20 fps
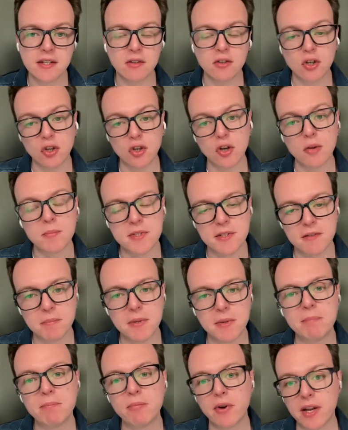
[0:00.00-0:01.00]
and groups of
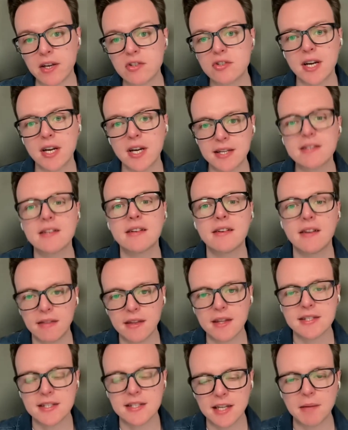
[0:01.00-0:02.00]
people interested in
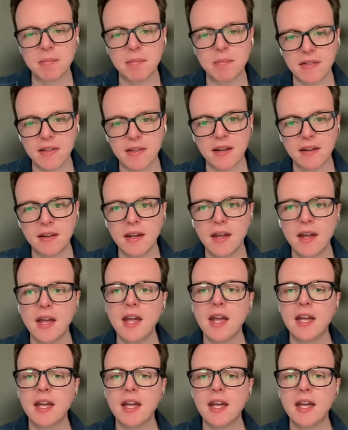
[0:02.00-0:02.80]
this type of thing.